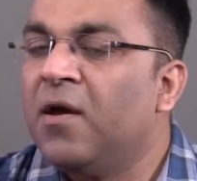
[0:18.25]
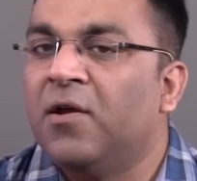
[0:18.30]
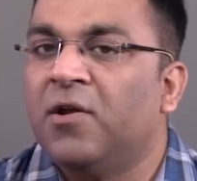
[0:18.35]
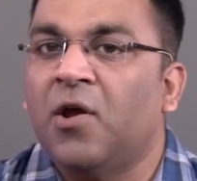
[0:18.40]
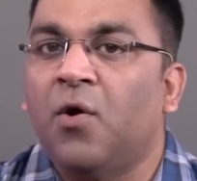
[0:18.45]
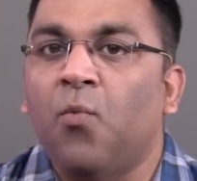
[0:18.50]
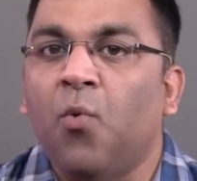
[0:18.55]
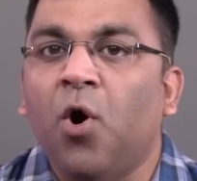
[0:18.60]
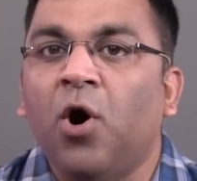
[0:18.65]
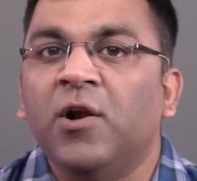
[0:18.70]

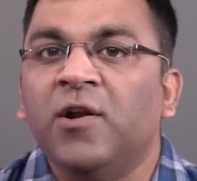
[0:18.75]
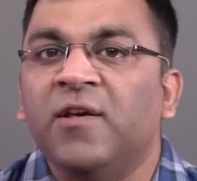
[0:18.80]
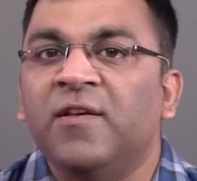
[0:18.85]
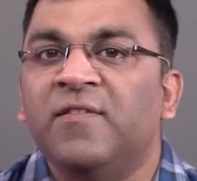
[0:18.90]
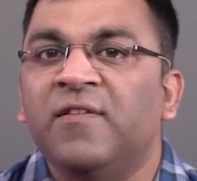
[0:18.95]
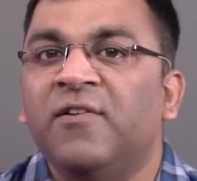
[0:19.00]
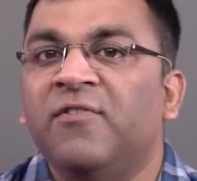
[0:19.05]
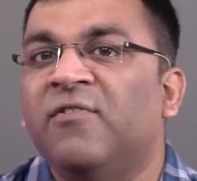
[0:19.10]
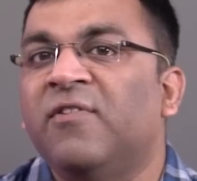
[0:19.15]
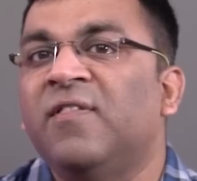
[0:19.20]
Now, what
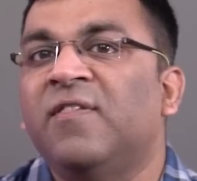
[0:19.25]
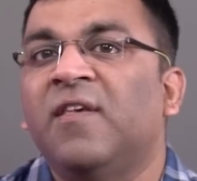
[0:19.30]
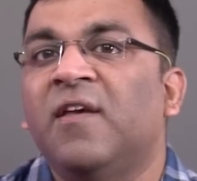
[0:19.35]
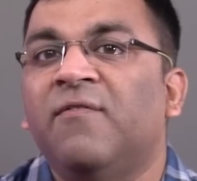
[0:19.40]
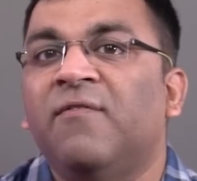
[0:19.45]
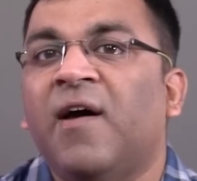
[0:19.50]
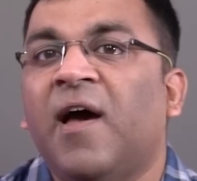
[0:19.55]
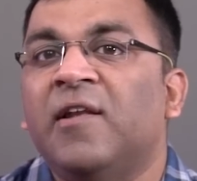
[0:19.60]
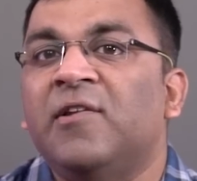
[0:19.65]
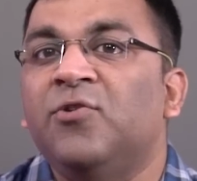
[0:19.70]
is
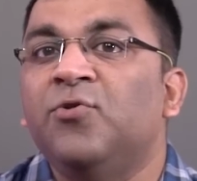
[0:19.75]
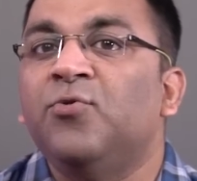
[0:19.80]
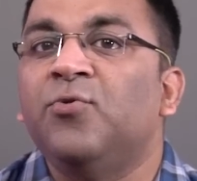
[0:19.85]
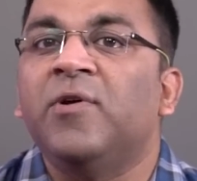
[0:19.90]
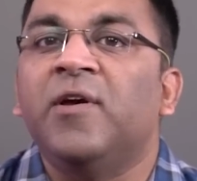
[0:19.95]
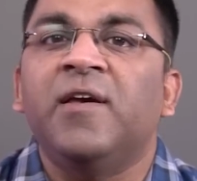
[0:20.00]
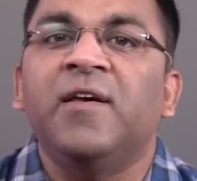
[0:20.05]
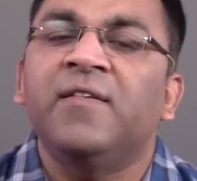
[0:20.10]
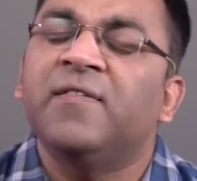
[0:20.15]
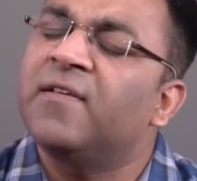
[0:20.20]
intrinsic value
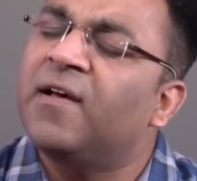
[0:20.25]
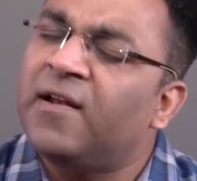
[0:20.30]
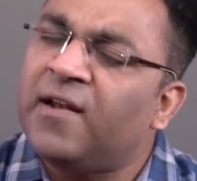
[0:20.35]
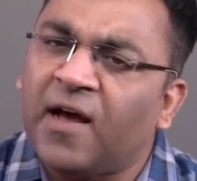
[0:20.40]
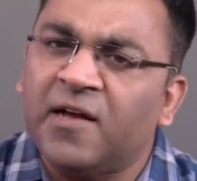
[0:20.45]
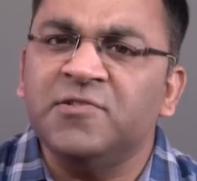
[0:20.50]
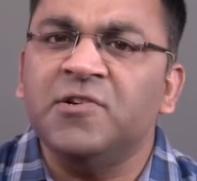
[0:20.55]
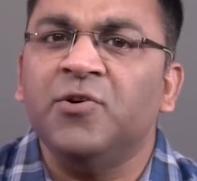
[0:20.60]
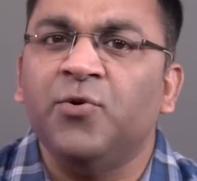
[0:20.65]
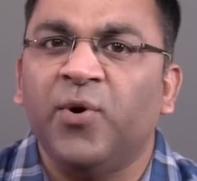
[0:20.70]
is a
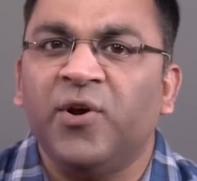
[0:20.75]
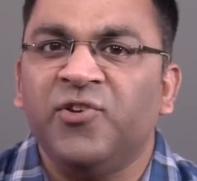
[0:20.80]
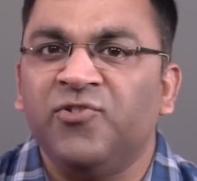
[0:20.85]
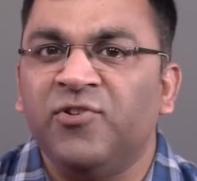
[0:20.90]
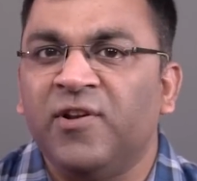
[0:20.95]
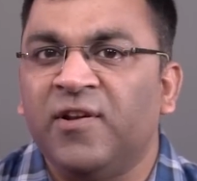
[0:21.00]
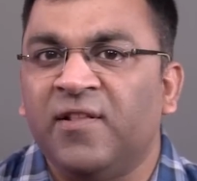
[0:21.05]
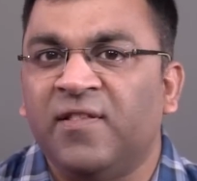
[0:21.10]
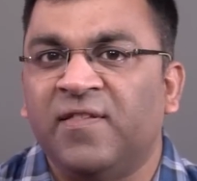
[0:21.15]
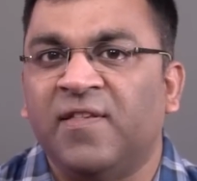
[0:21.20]
larger
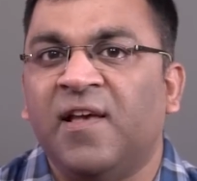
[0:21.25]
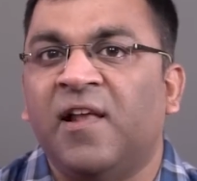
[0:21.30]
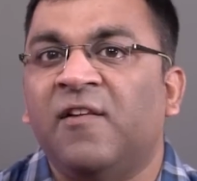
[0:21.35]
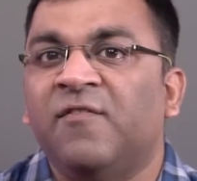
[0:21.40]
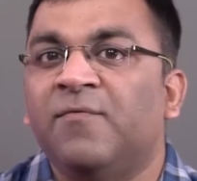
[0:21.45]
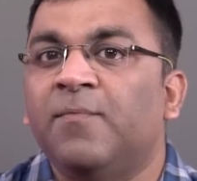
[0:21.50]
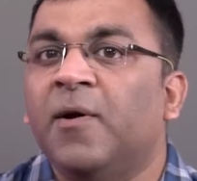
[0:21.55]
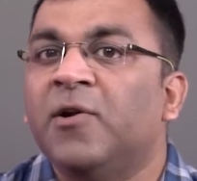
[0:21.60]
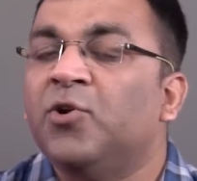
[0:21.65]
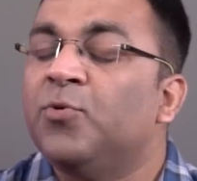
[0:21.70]
question in
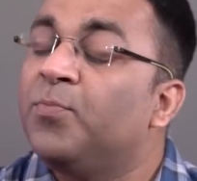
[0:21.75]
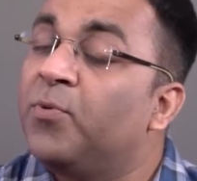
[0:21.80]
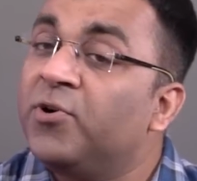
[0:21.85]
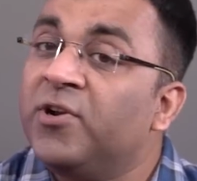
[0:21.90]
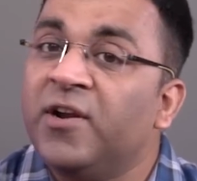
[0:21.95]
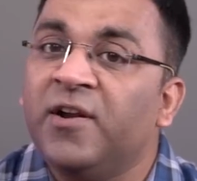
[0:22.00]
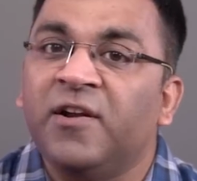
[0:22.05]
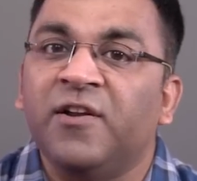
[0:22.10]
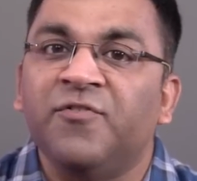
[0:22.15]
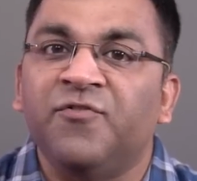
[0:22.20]
itself, but to put
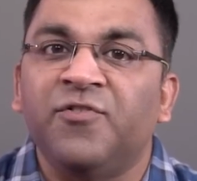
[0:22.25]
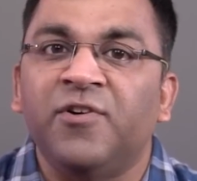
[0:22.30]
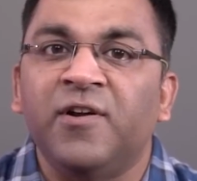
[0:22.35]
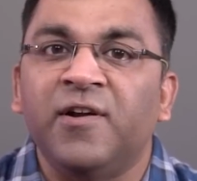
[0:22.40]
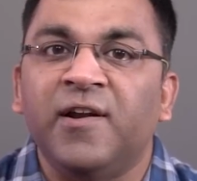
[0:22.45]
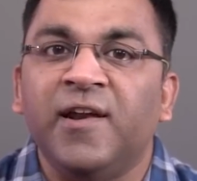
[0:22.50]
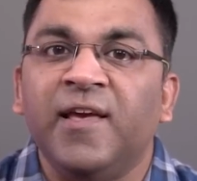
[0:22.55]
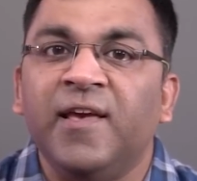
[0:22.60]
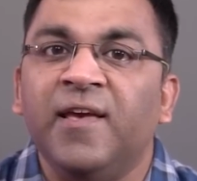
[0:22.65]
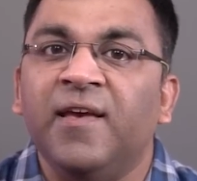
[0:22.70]
it
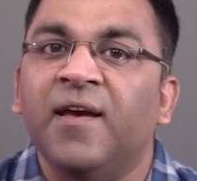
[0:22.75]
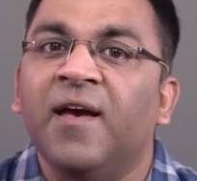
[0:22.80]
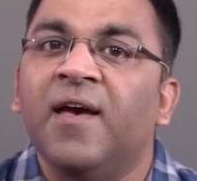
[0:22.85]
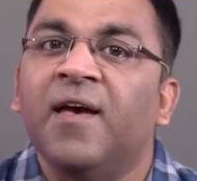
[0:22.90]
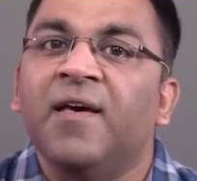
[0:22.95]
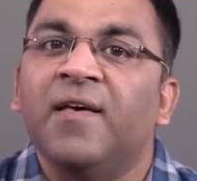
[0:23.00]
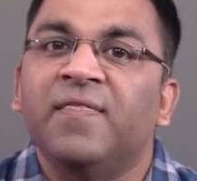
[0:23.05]
differently,